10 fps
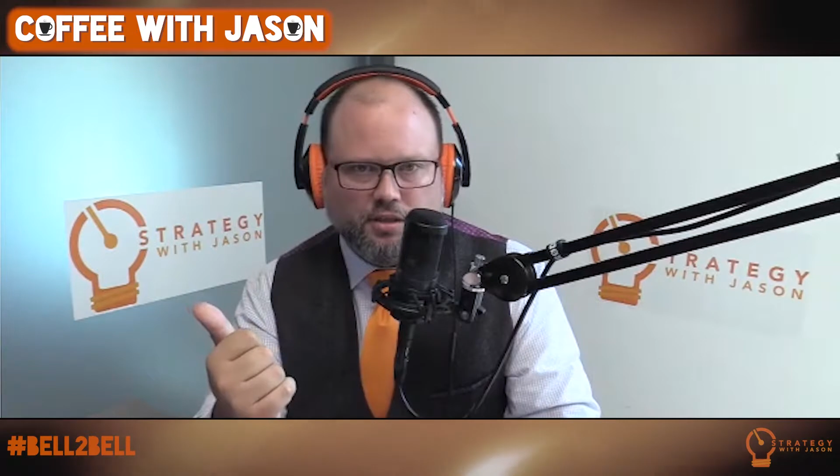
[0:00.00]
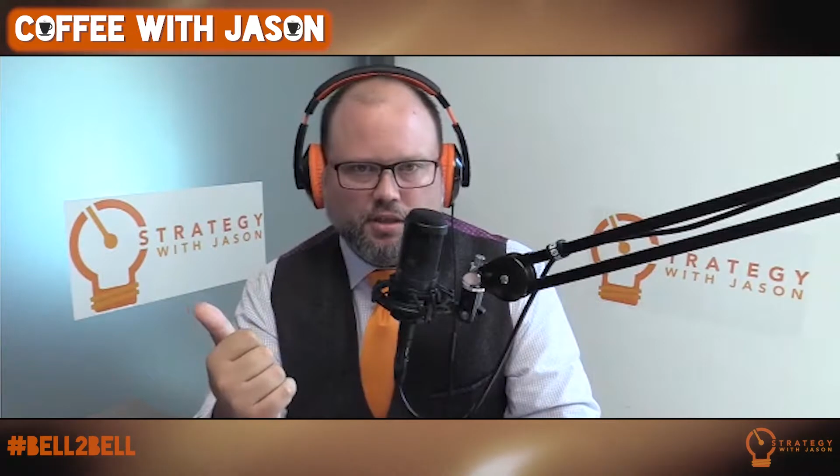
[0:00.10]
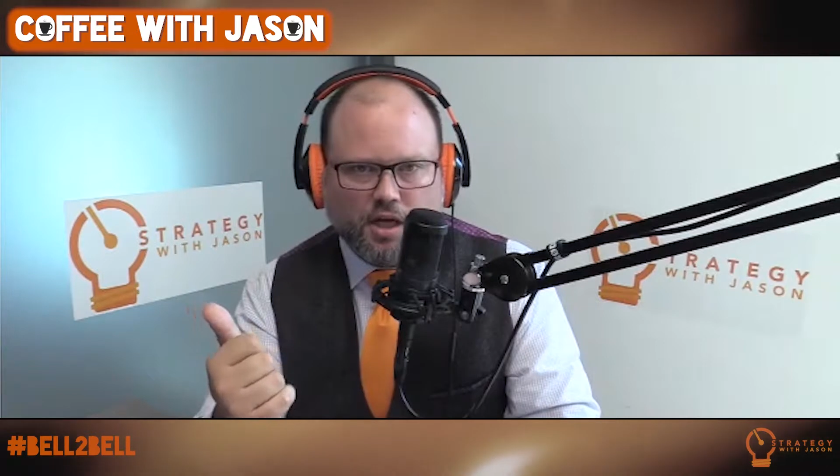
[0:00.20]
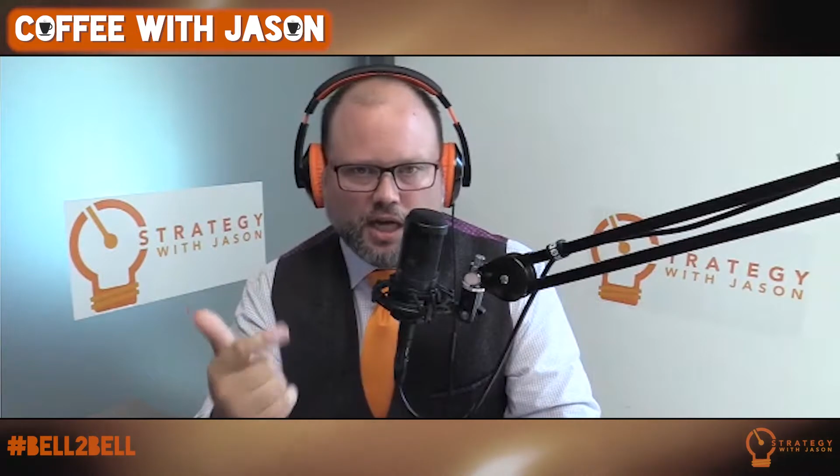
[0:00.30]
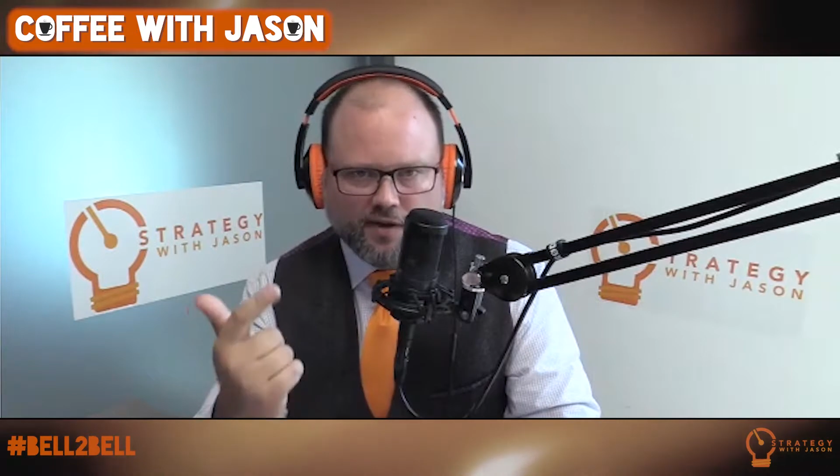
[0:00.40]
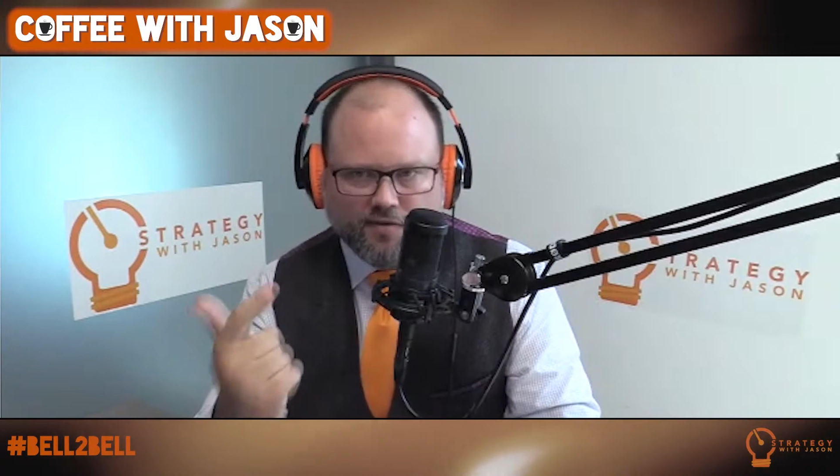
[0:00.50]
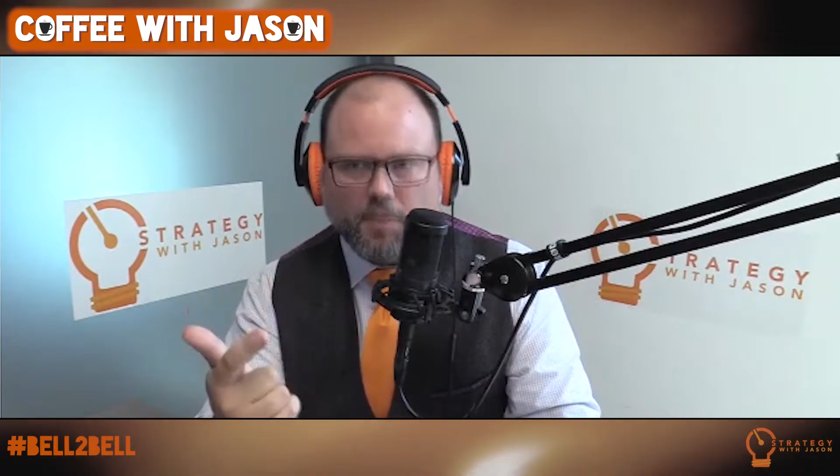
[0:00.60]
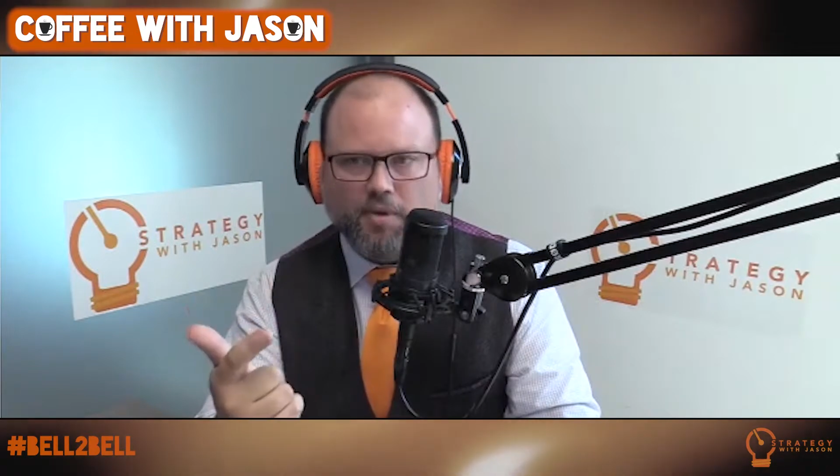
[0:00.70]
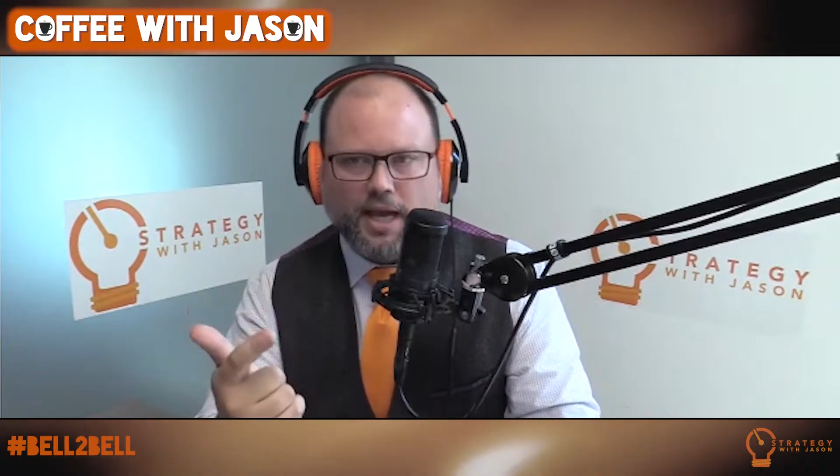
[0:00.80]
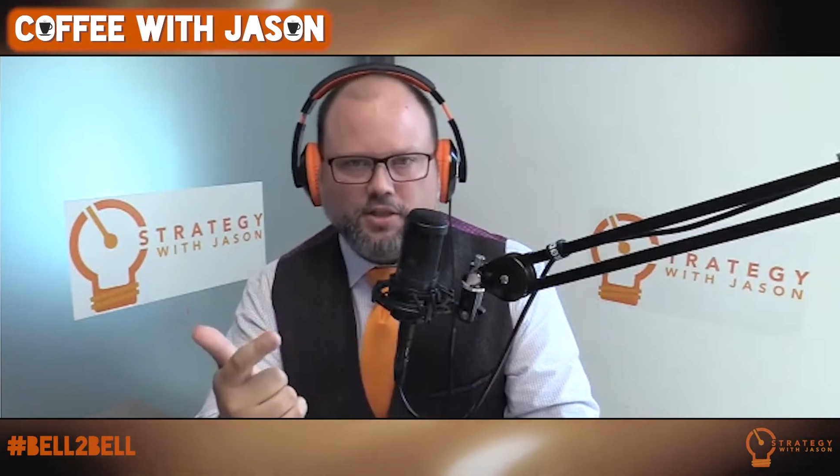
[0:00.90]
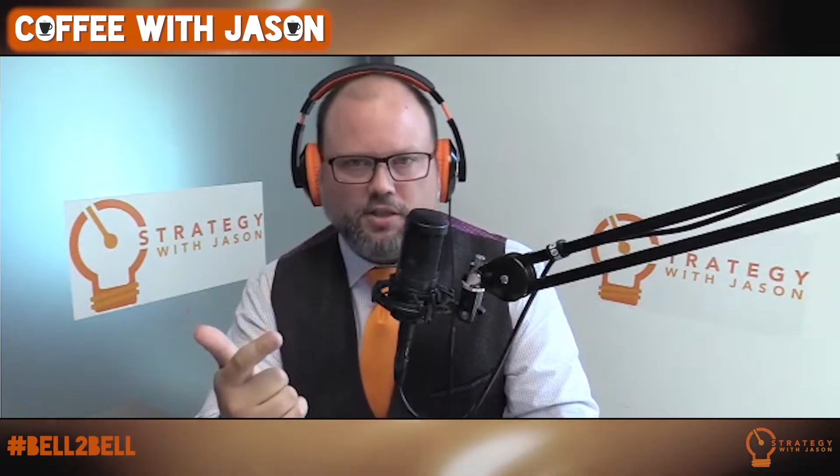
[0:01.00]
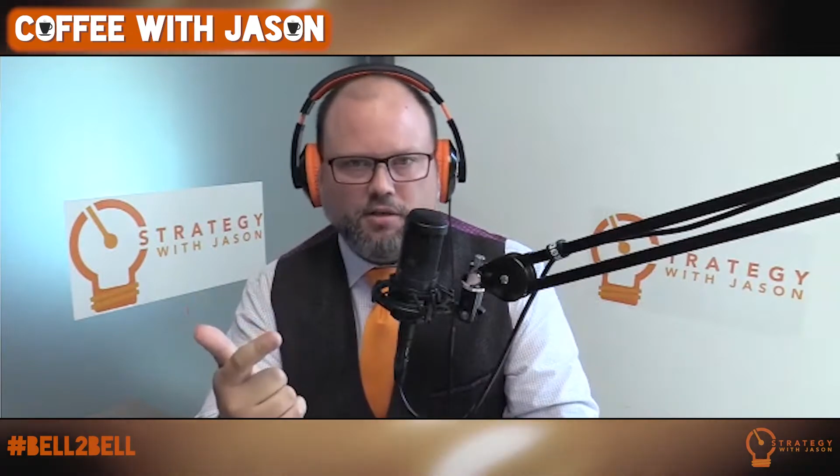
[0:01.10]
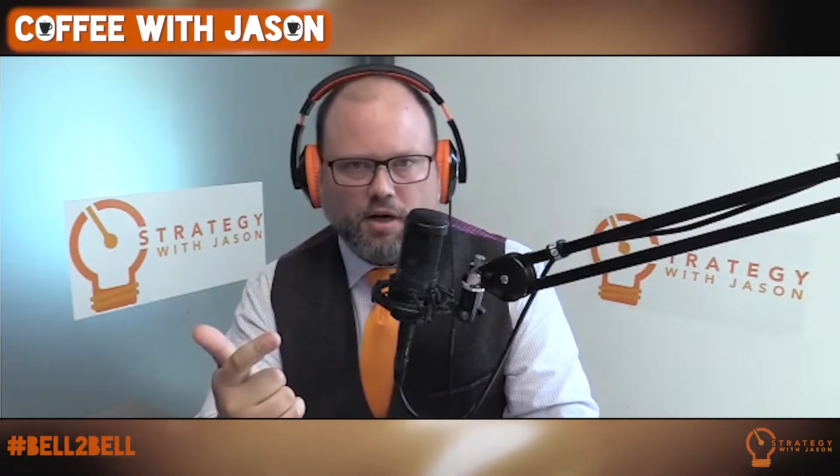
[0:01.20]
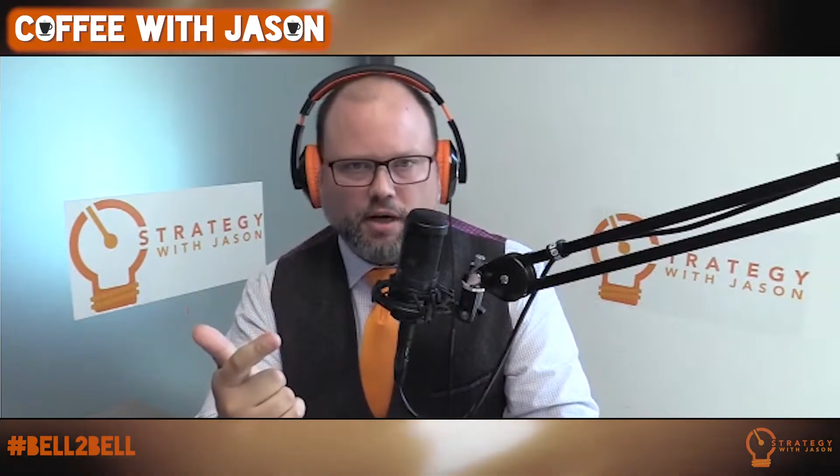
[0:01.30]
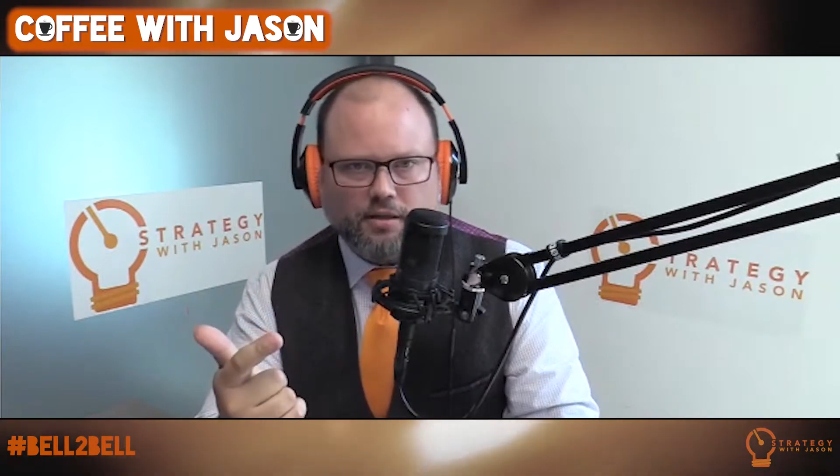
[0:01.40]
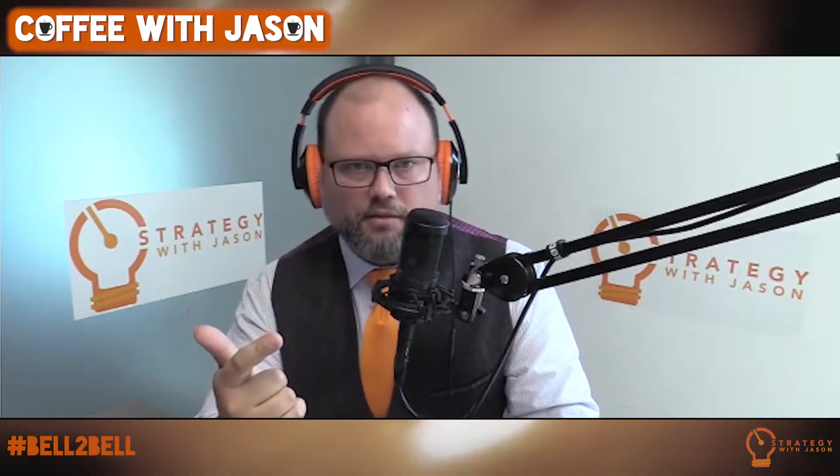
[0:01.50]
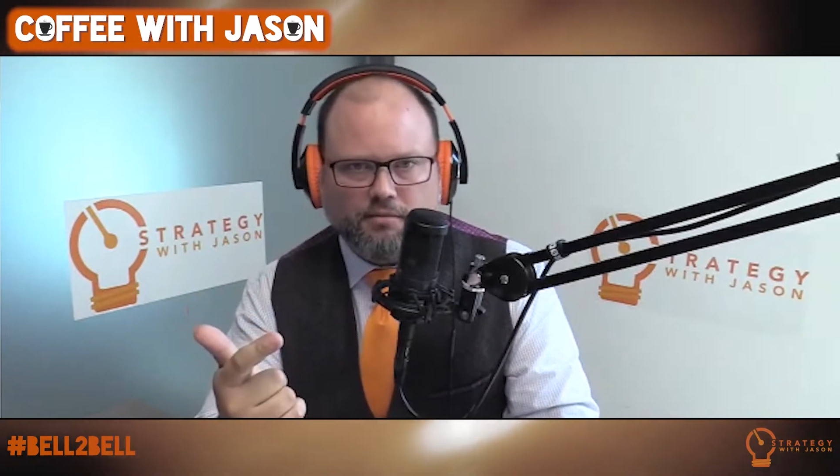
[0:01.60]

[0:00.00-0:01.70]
Mm-hmm. You have to be able to execute on it